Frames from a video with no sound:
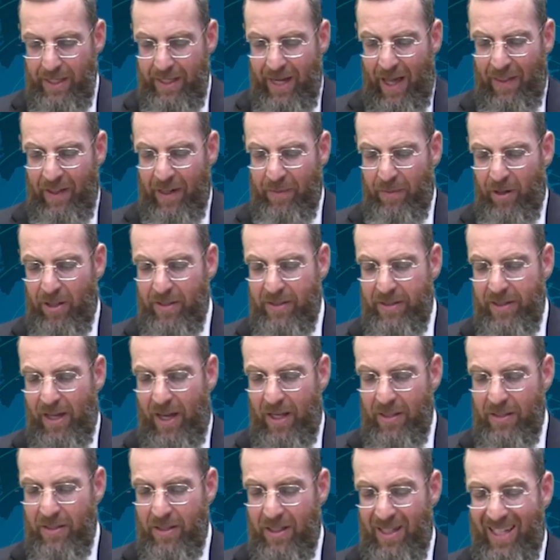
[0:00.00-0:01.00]
Now the Gemara
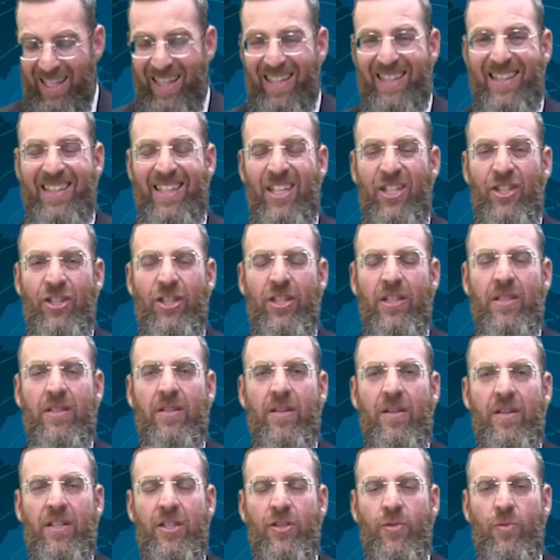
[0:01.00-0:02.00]
says, in addition
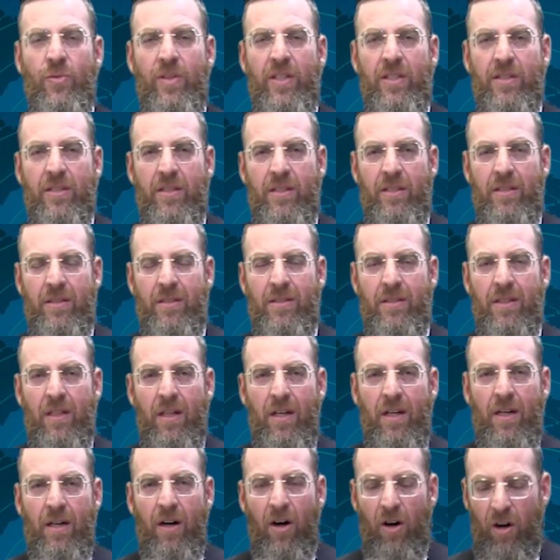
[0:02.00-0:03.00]
to these reasons,
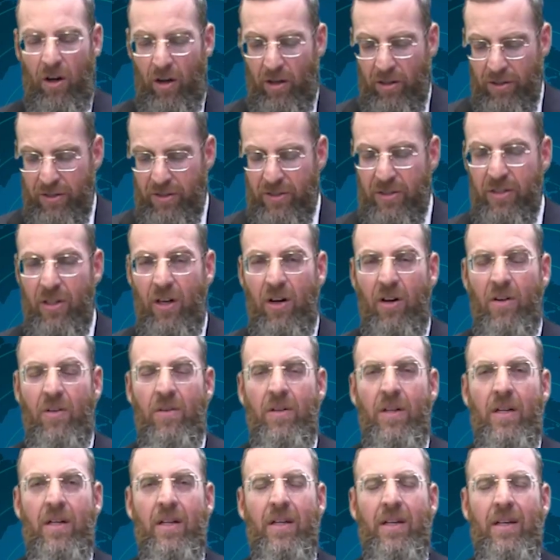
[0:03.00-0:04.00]

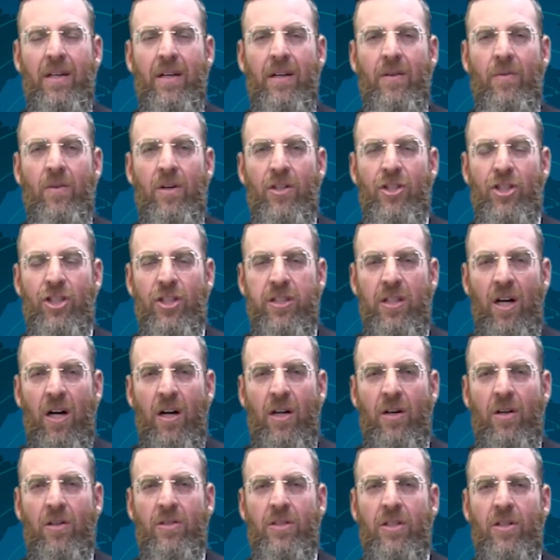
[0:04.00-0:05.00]
also
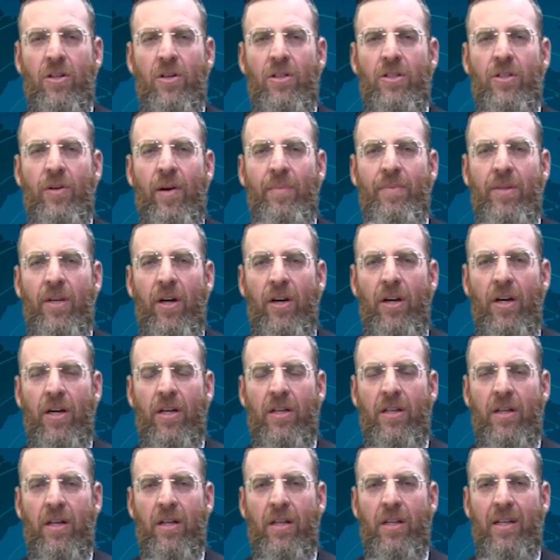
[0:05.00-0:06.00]
Shlokos, according to Rabbi
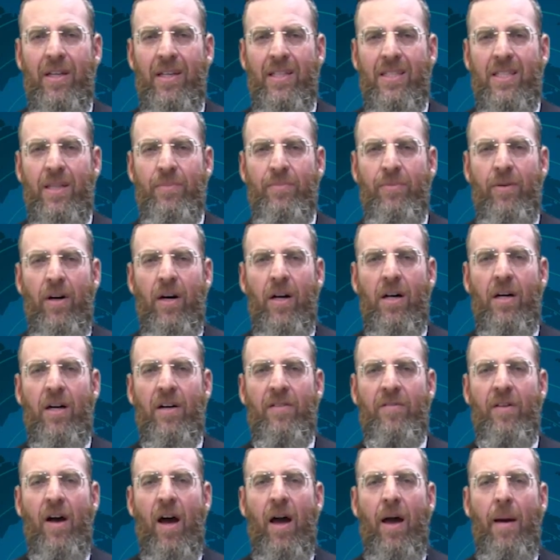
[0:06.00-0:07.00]
Yochanan, is the bracha
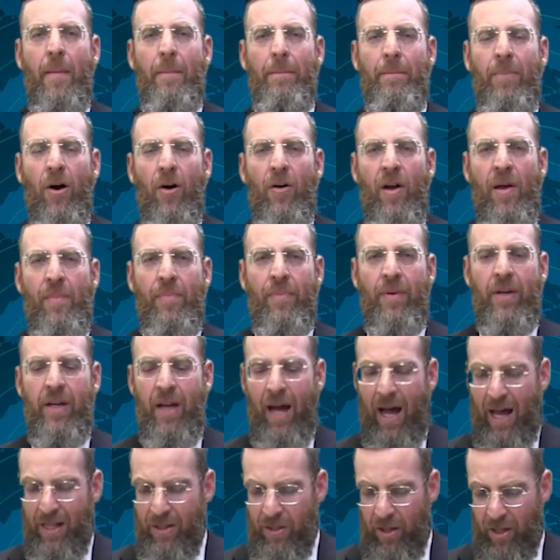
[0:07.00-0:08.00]
of Bore
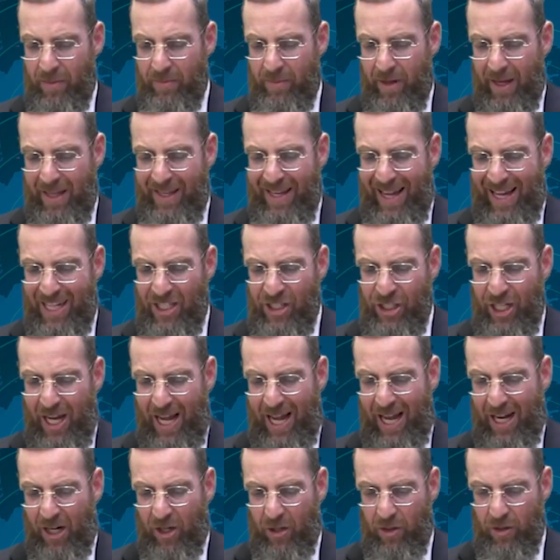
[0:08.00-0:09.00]
Priya Adama and not
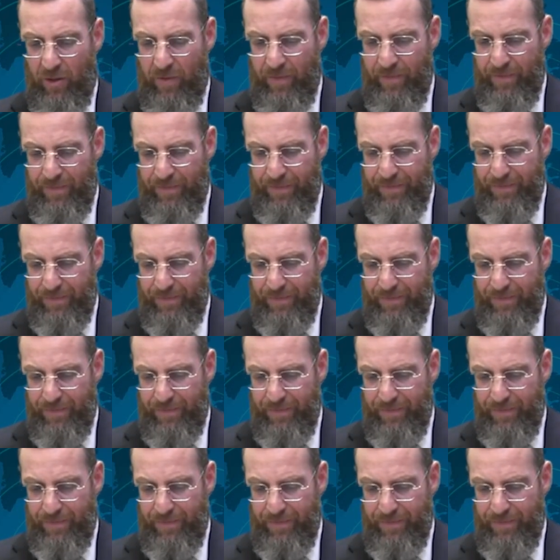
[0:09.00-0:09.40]
Shahakal.